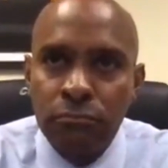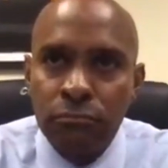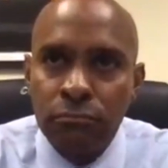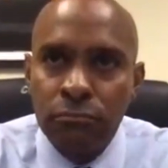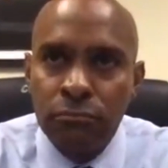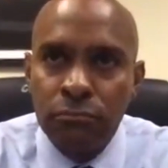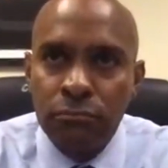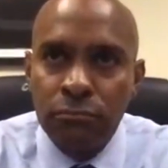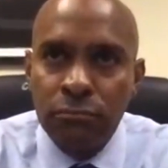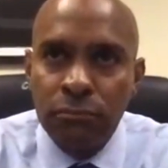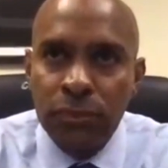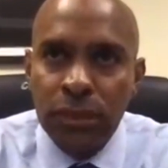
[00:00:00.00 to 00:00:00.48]

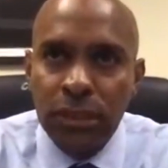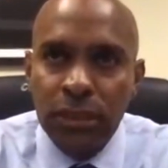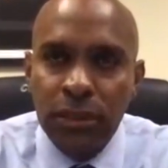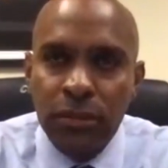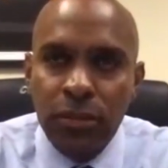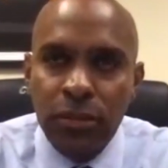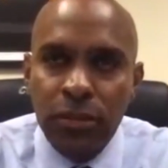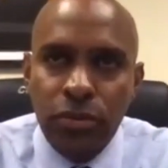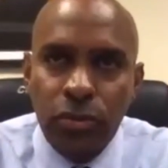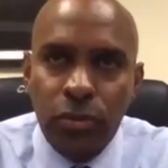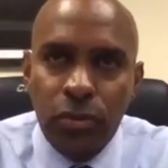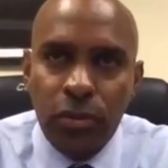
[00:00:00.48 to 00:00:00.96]
Sure.
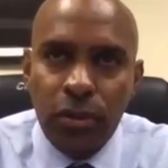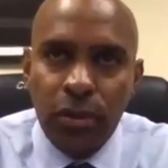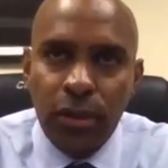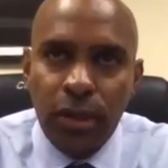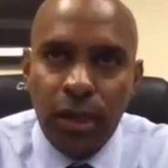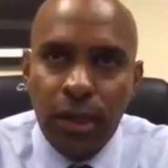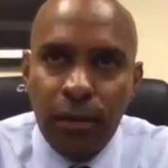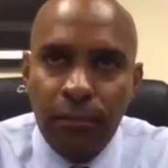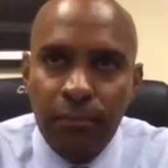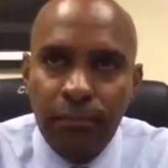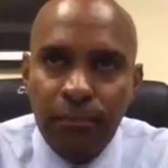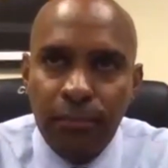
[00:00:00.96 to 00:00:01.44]
Um,
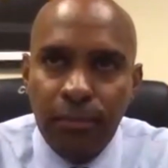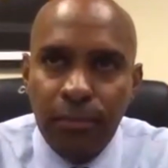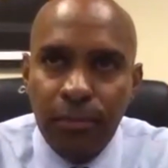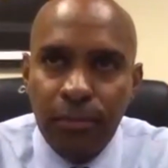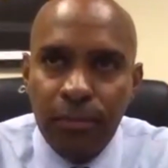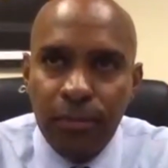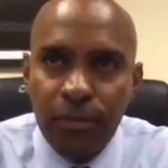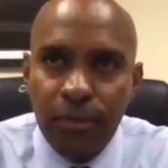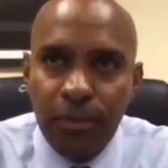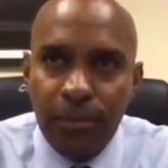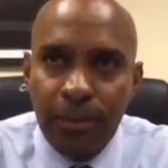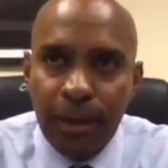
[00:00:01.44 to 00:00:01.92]
you might
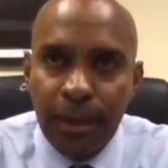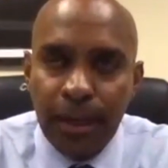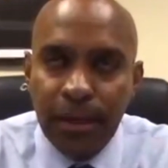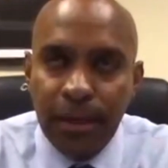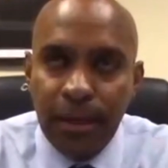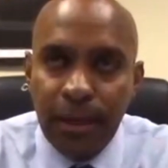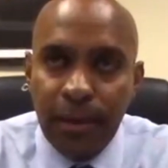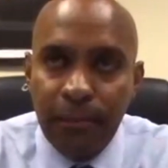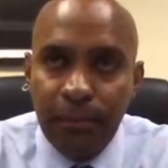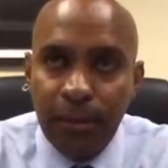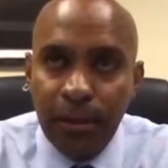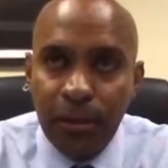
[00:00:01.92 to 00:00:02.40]
not be
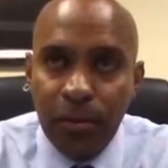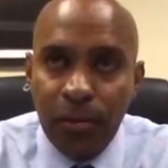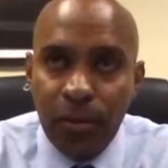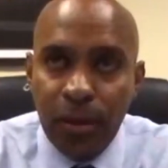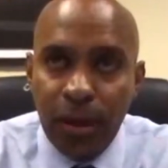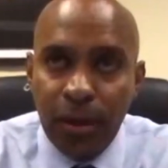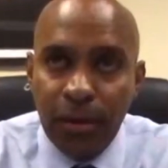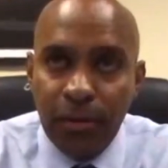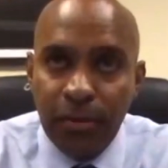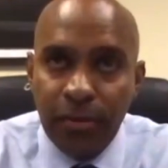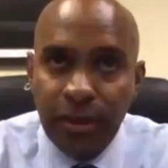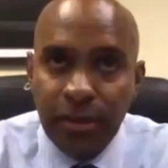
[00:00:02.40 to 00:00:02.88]
aware that some of
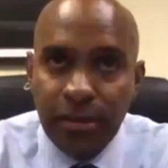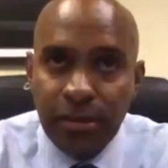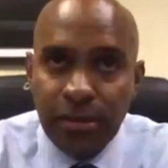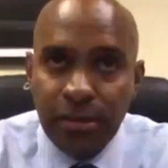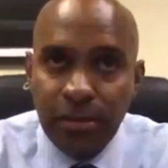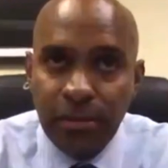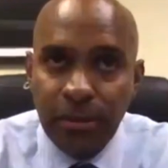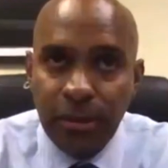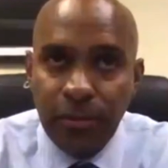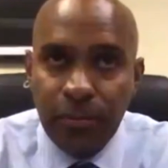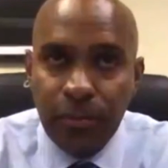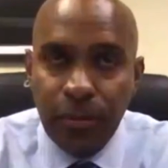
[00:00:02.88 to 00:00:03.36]
the programs
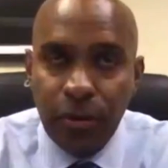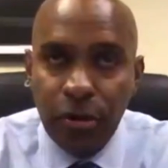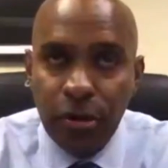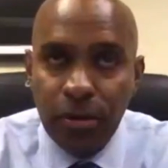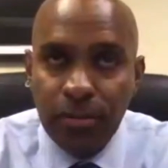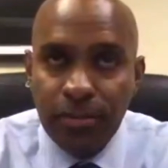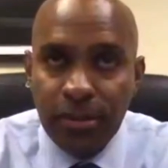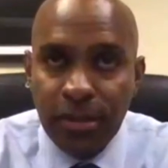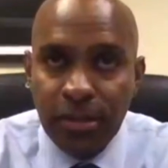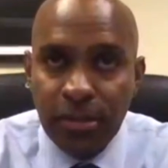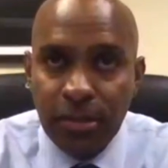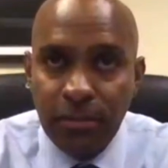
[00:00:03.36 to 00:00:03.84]
that you
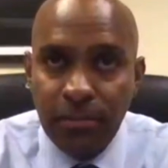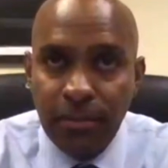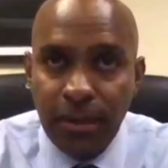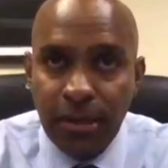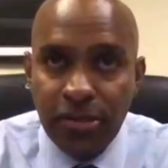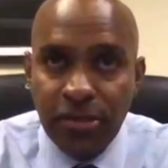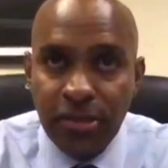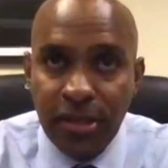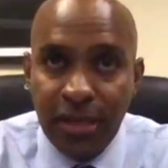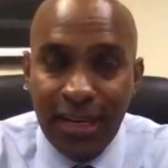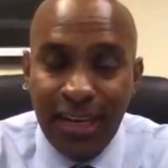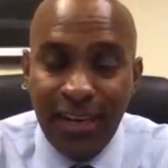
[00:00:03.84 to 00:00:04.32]
mentioned,
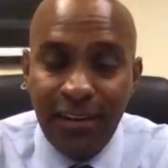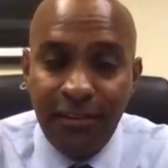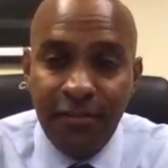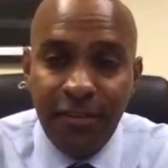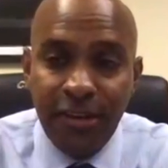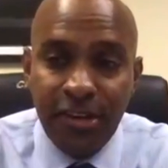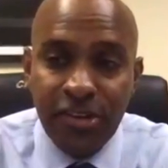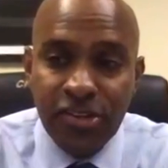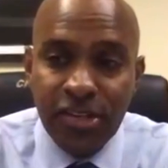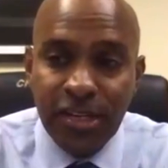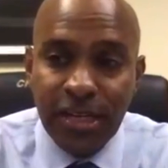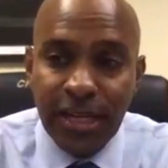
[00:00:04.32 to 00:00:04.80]
Envision
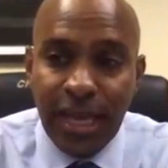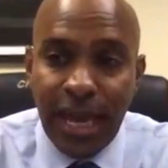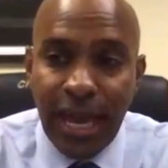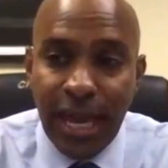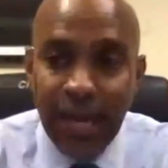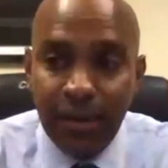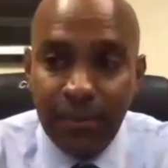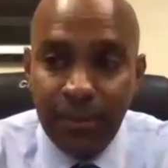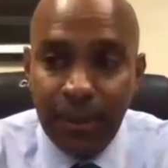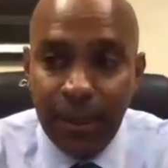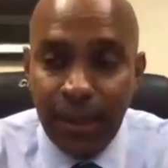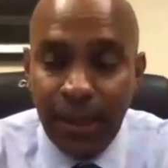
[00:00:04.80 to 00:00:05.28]
Academy,
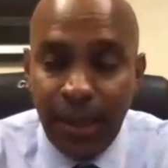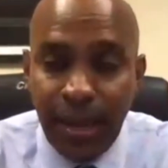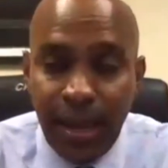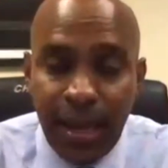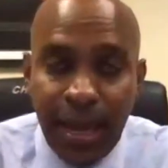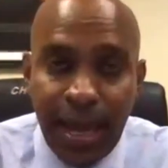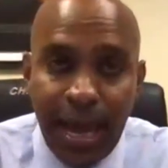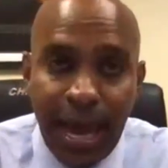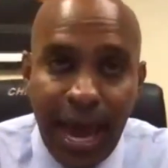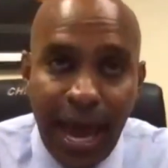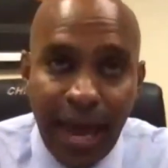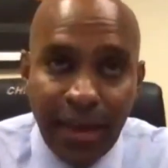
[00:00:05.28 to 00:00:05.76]

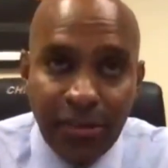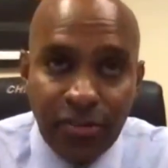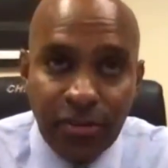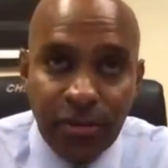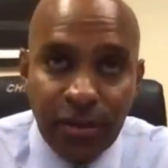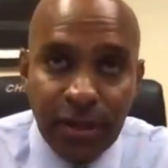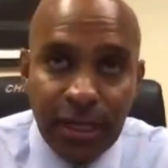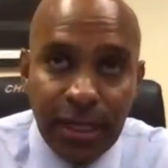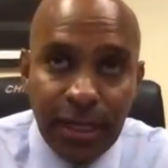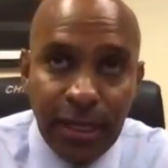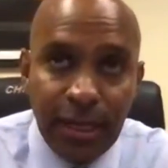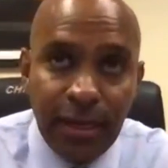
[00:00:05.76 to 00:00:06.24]
actually
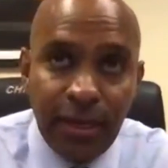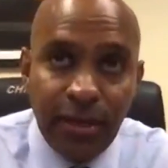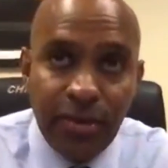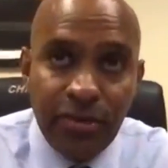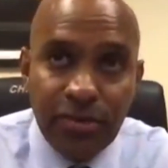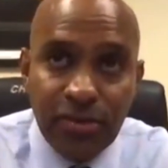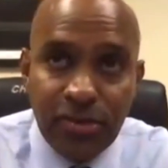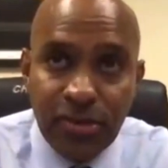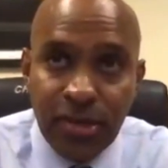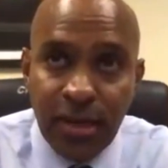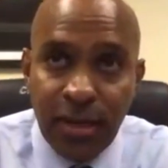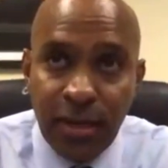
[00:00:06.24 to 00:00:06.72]
is
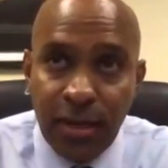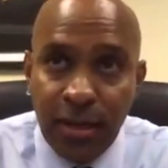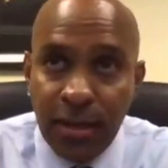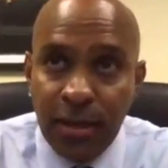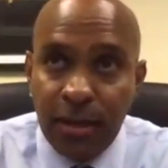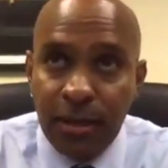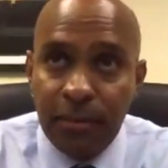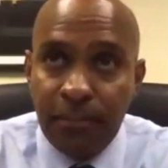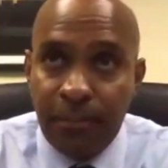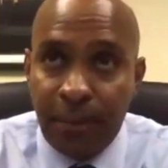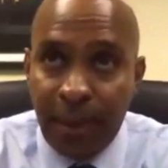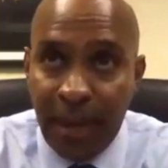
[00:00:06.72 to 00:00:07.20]
paid
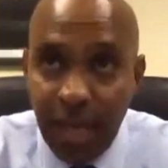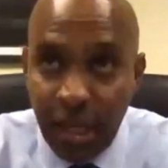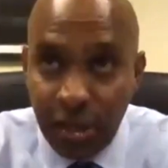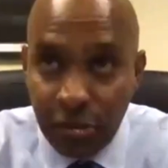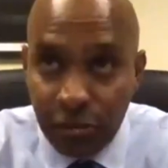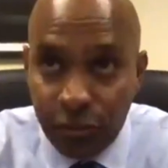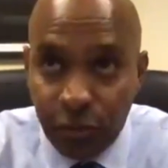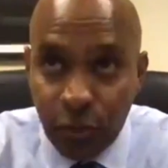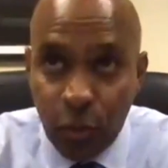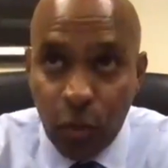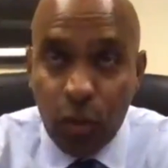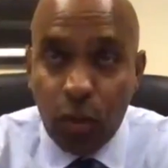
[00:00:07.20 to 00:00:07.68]
for
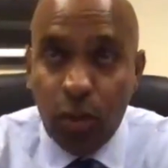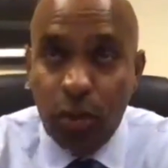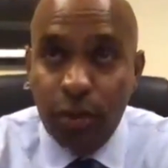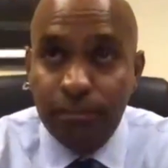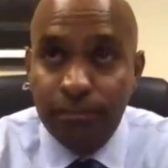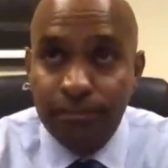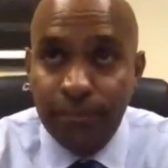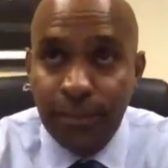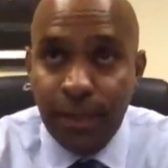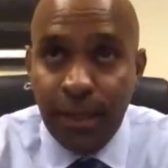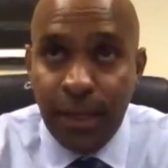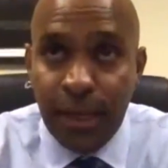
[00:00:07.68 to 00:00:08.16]
and
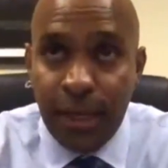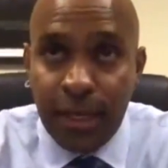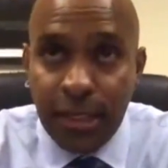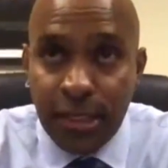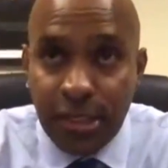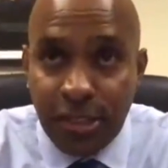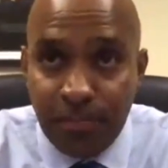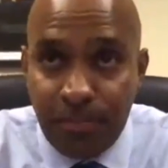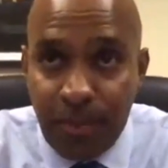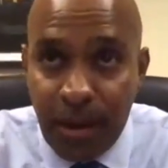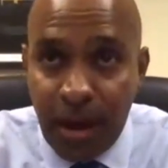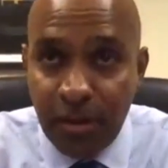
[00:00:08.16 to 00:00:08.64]
sponsored
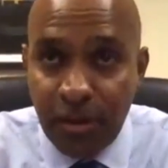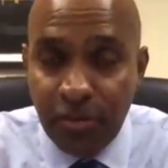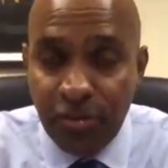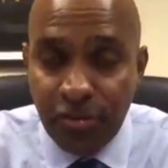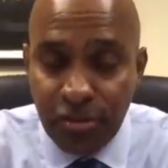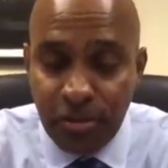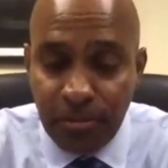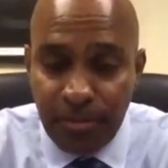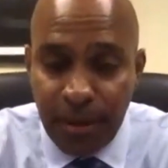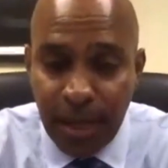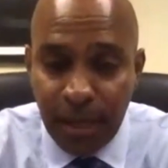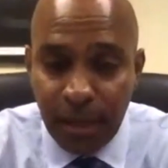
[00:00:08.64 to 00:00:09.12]
by local
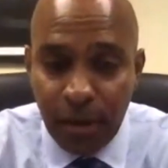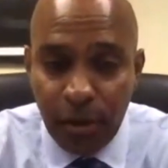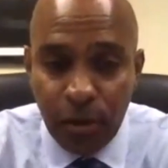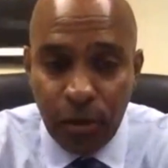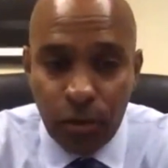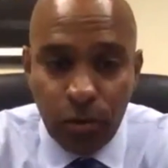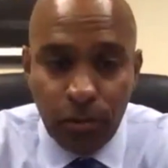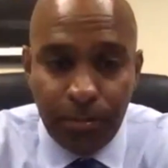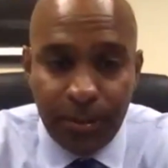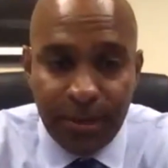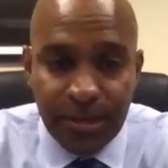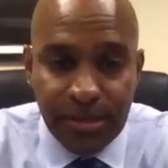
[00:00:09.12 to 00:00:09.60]

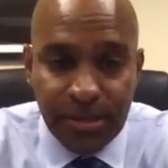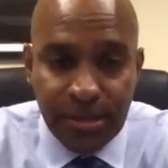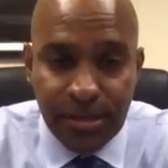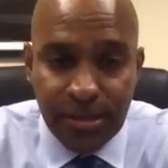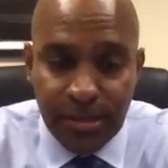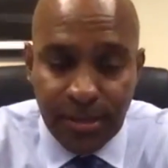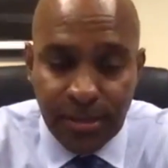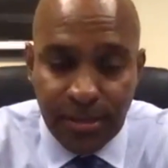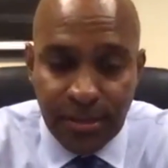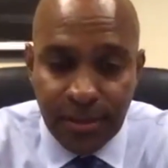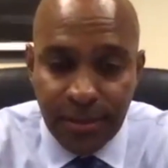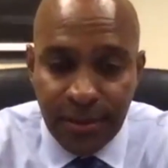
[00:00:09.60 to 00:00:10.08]
businesses.
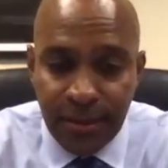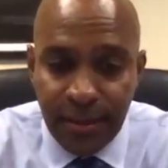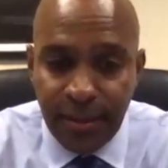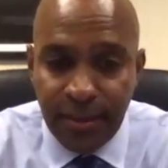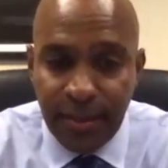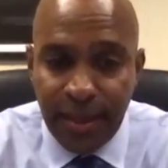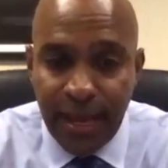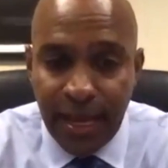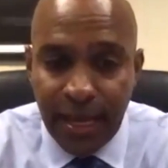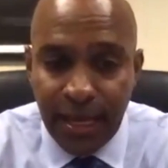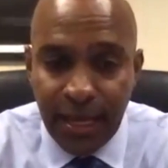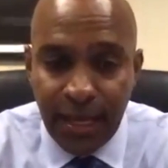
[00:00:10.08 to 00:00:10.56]
That gives
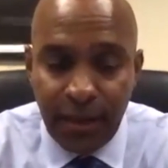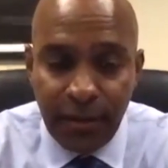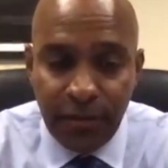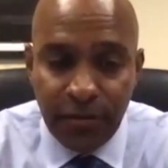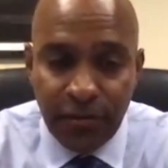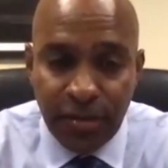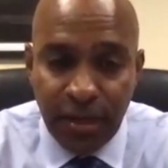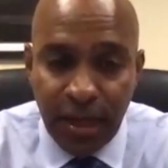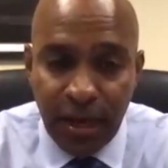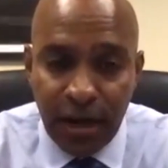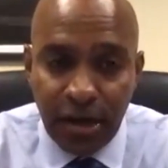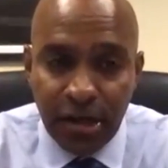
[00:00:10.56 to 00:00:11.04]
our
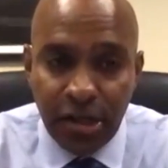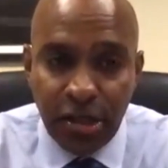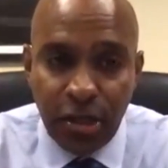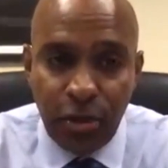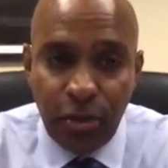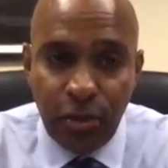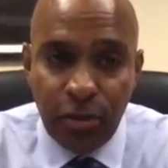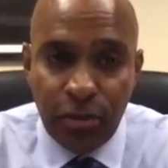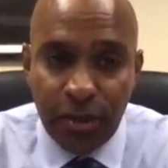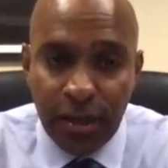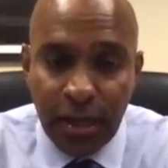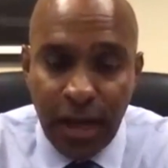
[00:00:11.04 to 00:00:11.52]
youth an
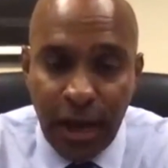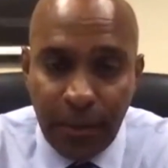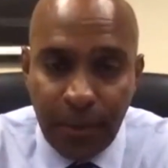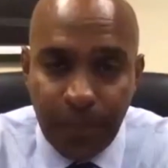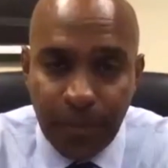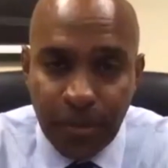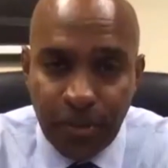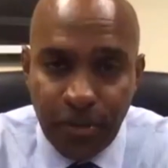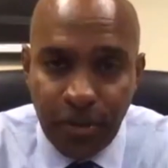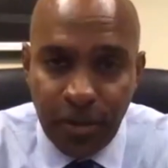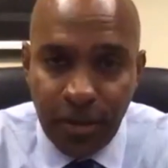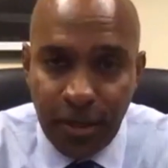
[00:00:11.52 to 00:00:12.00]
opportunity to
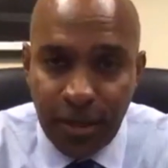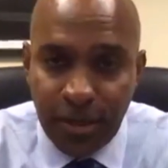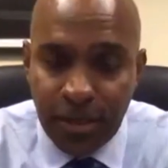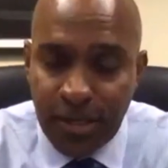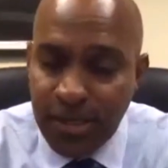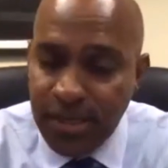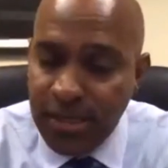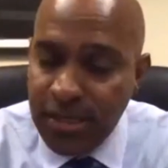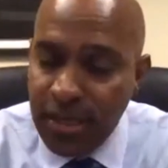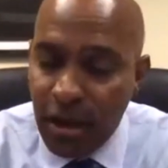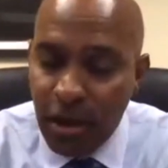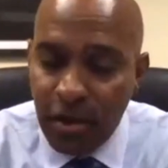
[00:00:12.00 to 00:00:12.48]
see all the
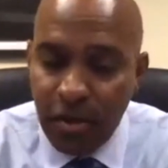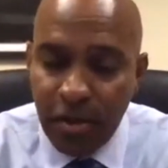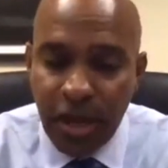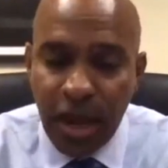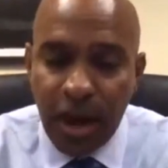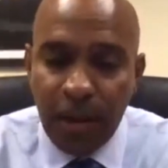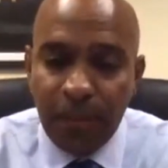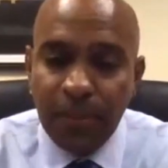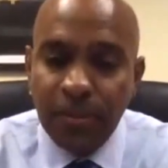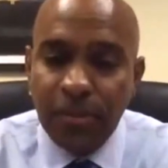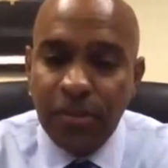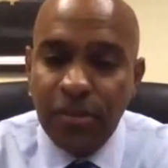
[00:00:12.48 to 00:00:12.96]

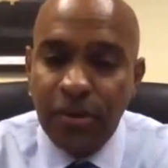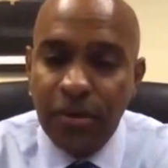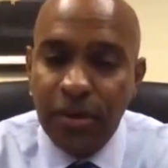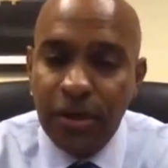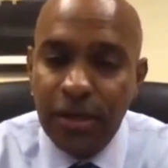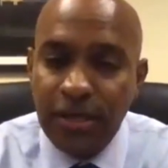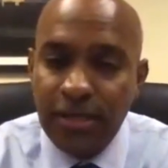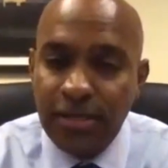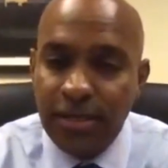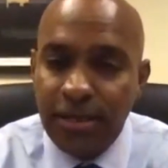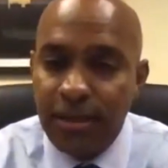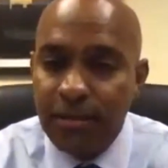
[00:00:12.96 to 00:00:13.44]
opportunities in the
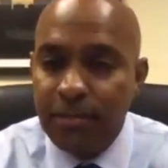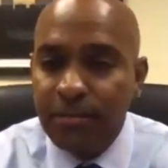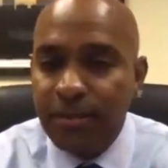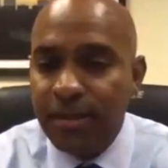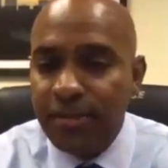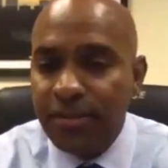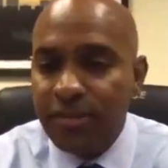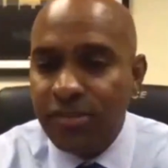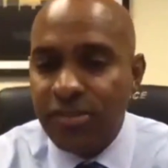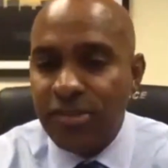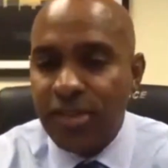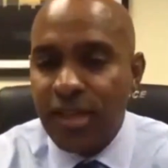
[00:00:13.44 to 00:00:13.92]
business sector,
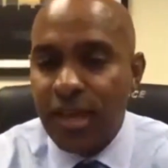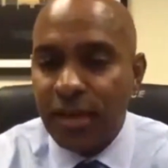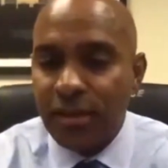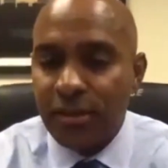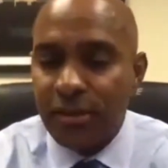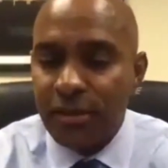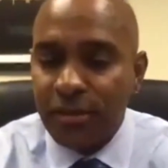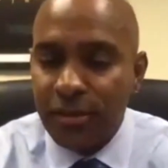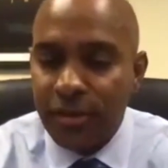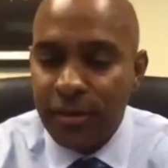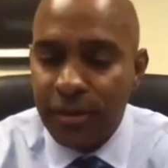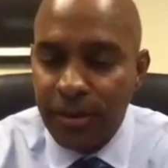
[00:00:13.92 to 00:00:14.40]
in the
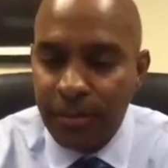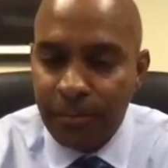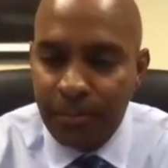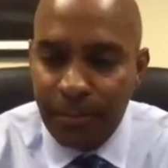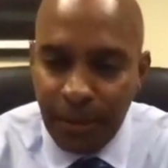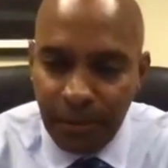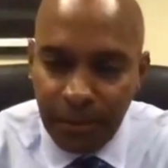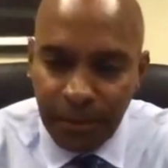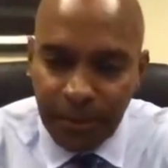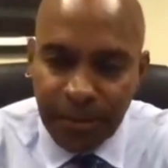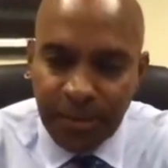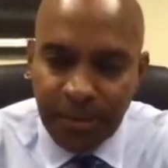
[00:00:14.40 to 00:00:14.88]
public sector,